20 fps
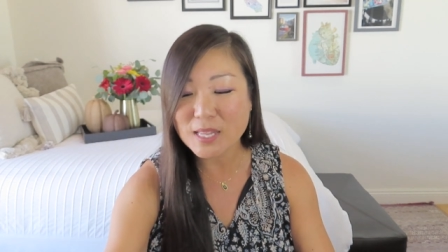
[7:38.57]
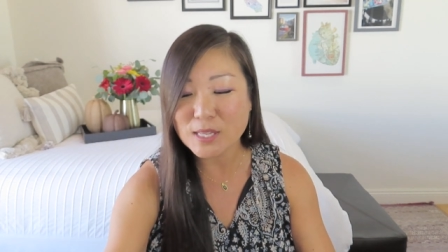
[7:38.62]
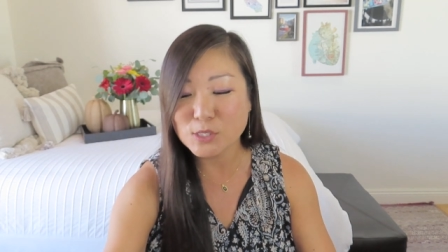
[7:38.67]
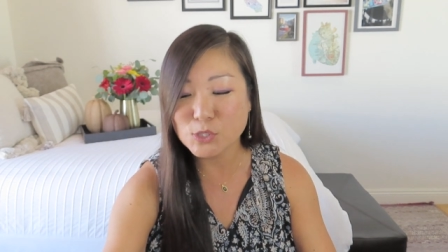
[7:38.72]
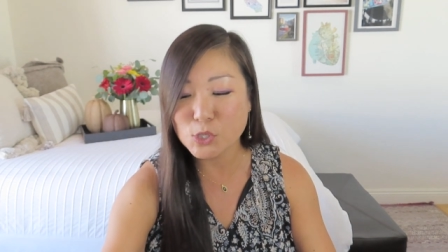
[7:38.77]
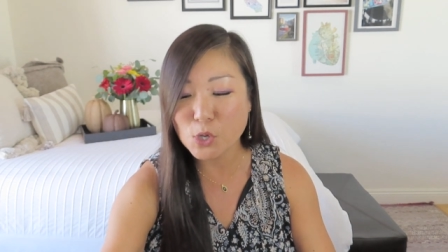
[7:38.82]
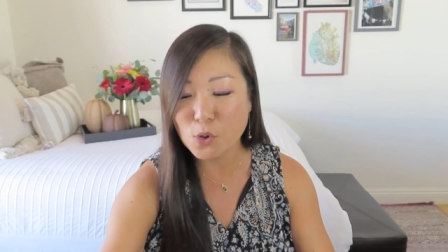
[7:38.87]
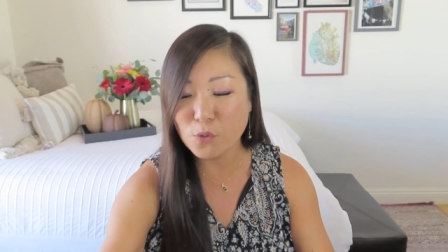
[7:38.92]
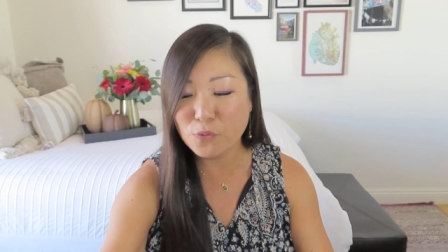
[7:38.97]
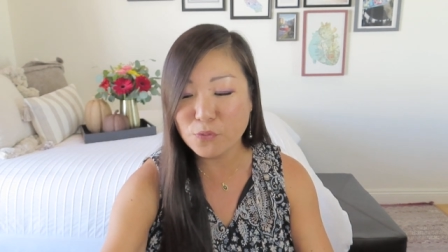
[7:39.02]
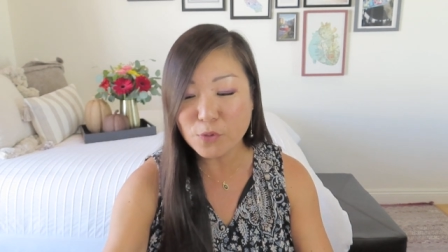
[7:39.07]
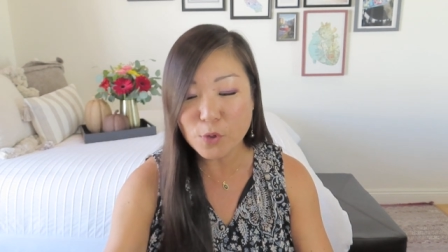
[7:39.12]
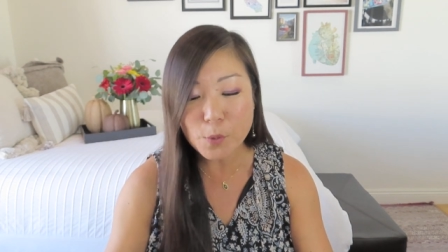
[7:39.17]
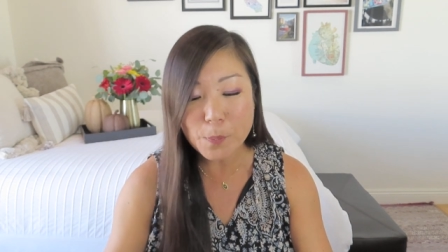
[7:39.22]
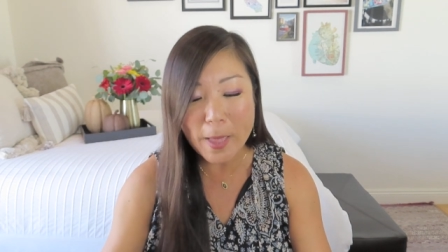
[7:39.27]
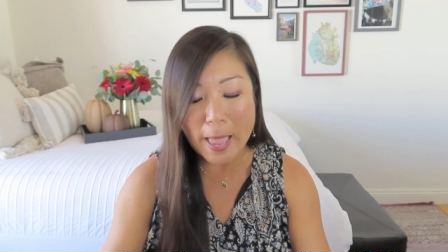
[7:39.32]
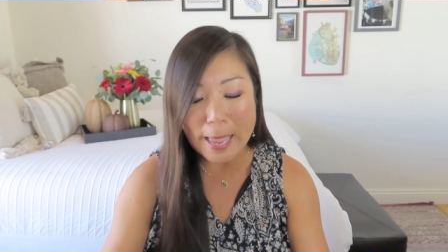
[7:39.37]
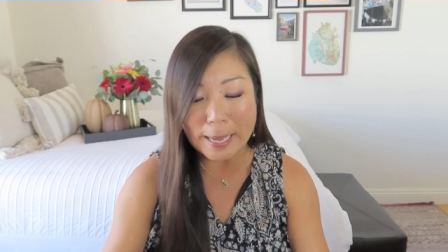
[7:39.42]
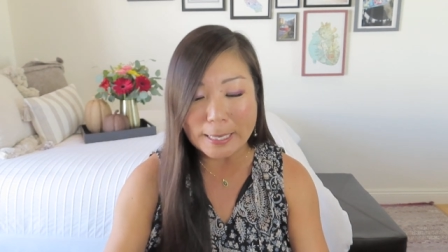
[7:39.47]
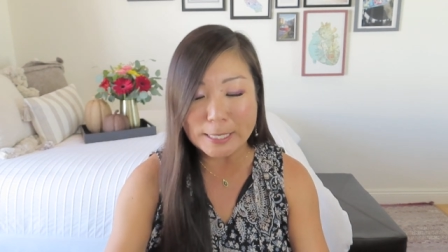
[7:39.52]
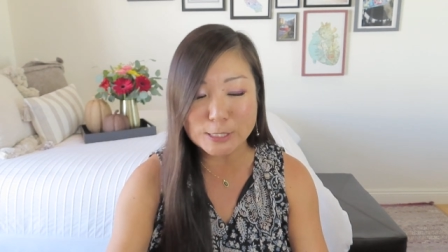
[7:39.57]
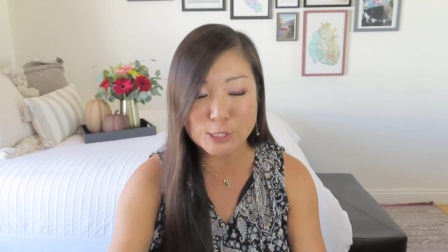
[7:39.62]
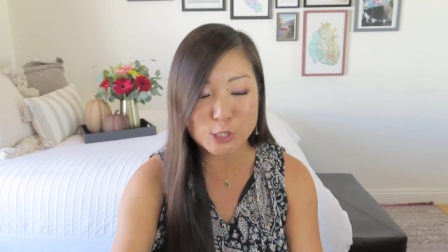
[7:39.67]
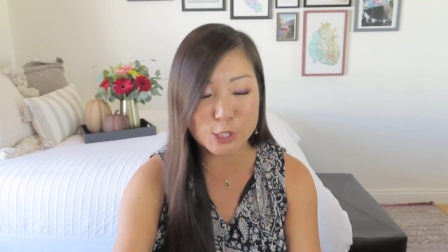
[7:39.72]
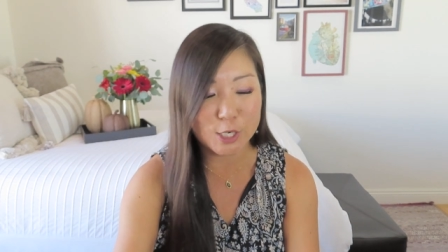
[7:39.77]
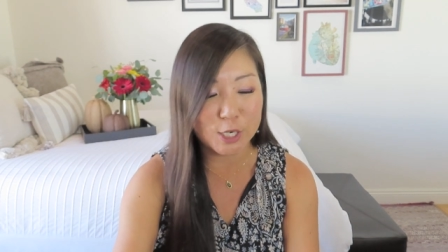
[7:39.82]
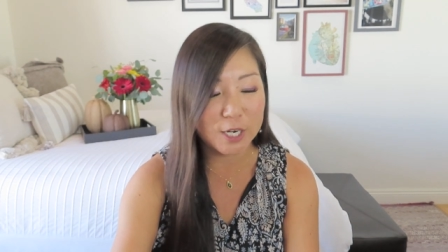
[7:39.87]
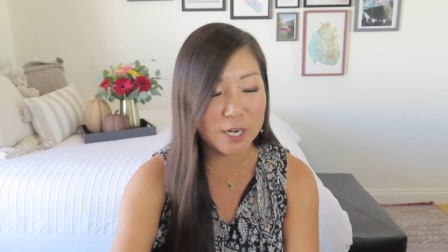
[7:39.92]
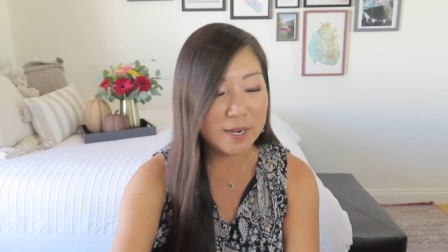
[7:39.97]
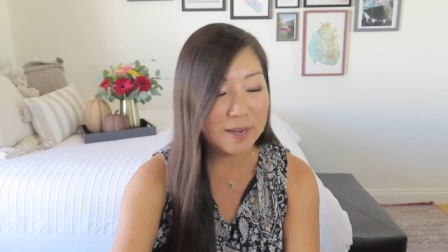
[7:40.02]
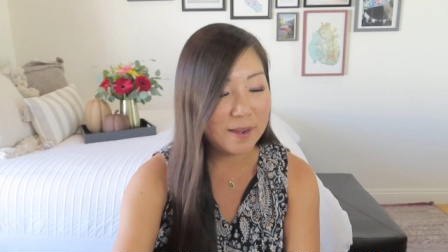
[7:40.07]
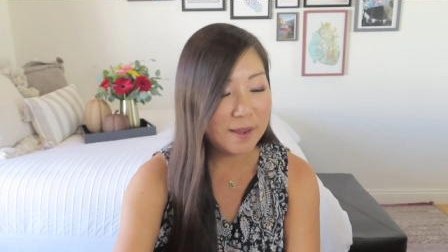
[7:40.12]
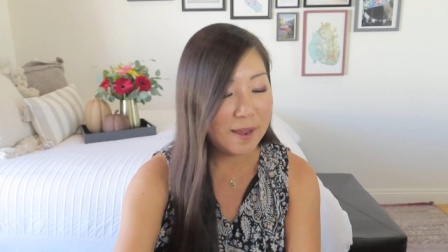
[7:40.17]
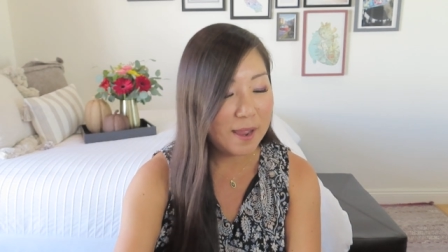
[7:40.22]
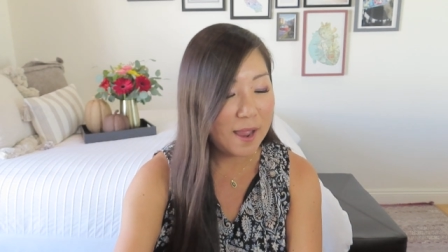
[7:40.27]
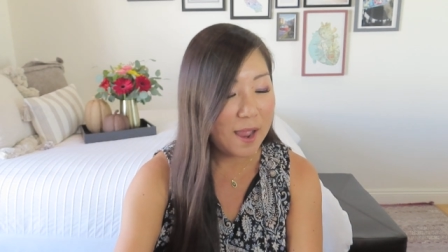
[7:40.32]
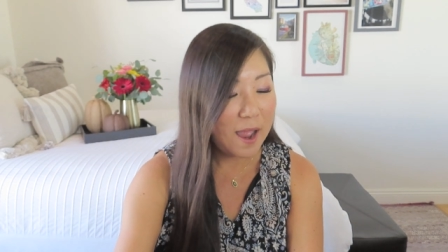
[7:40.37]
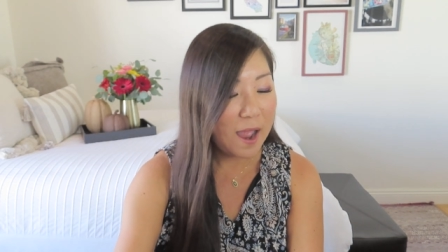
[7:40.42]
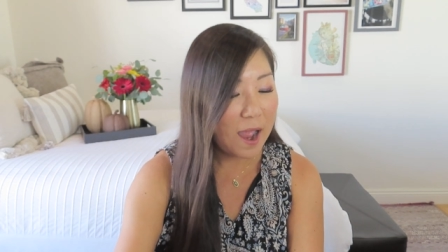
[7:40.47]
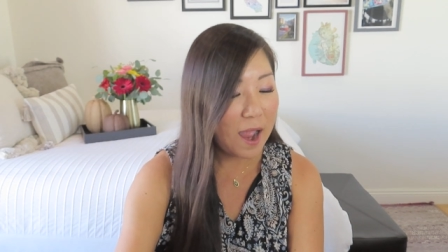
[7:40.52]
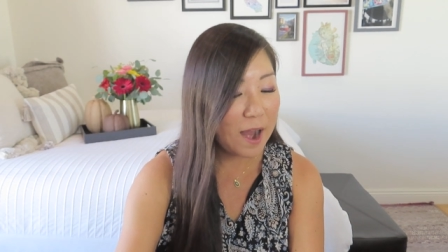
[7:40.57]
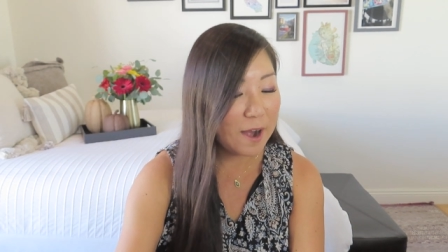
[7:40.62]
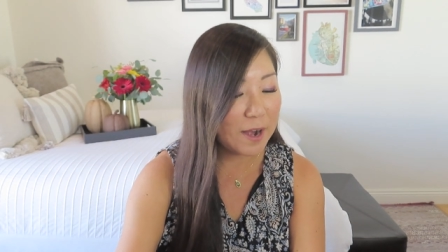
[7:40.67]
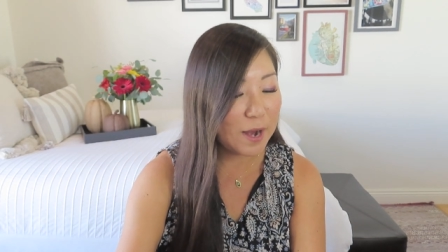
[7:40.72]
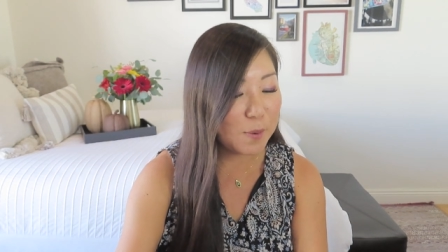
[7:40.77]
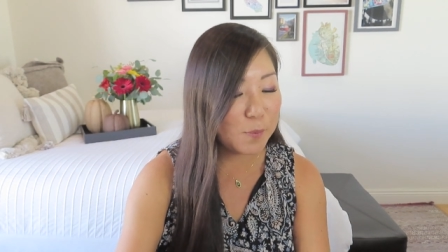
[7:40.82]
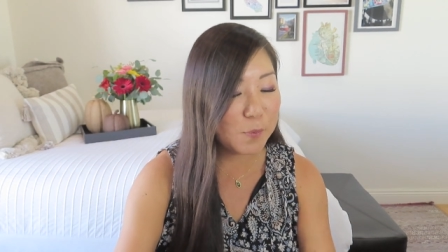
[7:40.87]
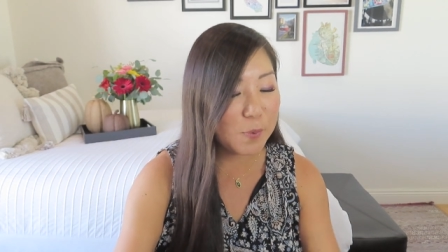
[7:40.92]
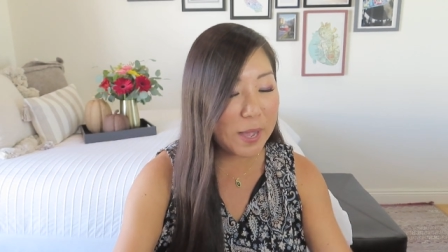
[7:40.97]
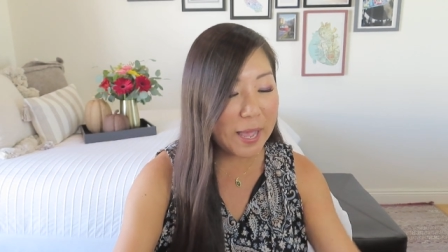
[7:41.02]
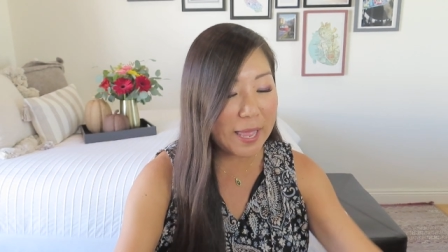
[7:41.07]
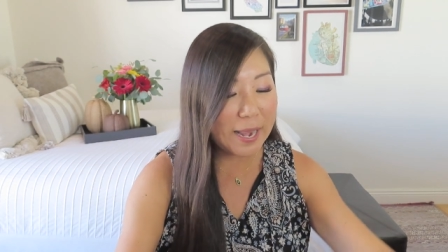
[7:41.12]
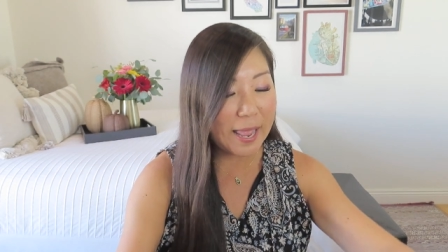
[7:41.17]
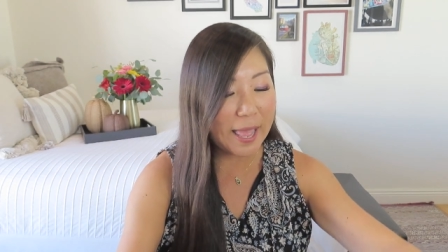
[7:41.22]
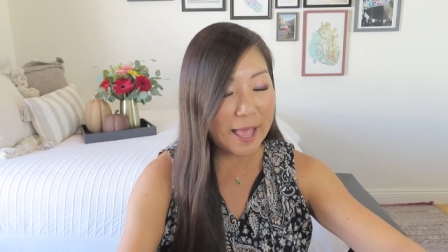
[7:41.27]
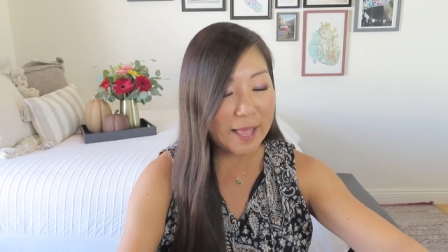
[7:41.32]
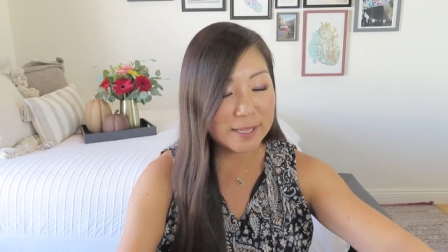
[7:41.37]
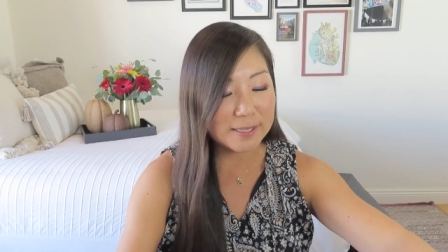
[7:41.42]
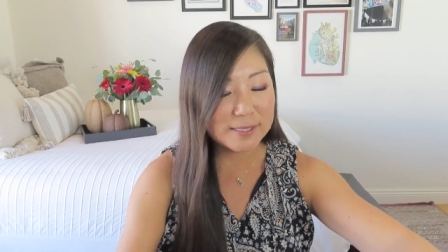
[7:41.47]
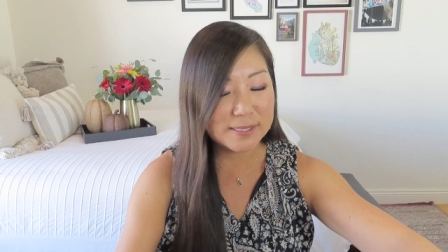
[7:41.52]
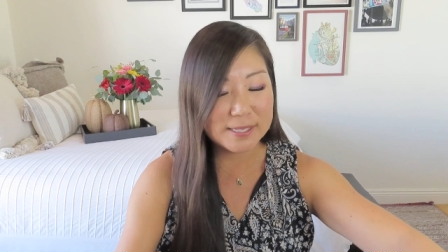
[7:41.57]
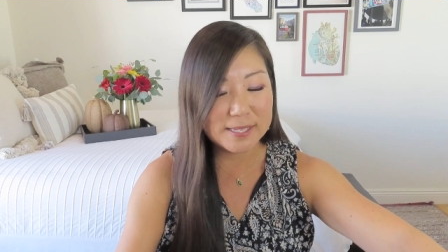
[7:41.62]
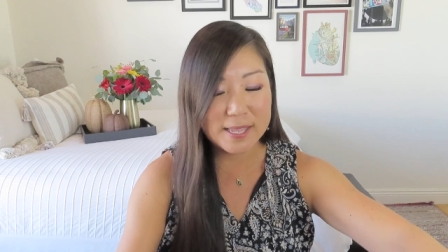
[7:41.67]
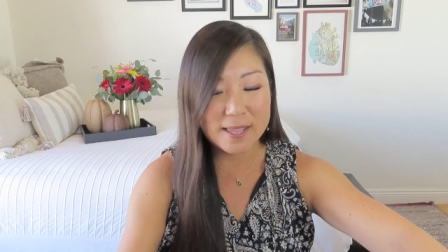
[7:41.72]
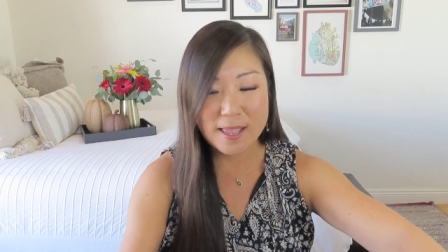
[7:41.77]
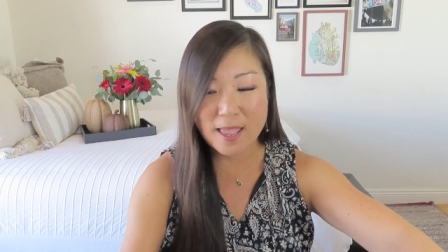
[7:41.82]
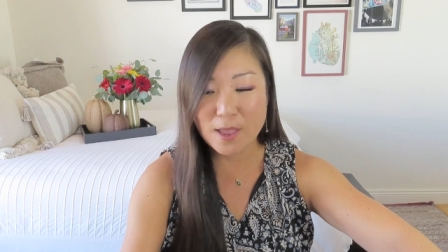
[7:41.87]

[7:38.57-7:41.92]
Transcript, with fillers: So full package here. All right, what else?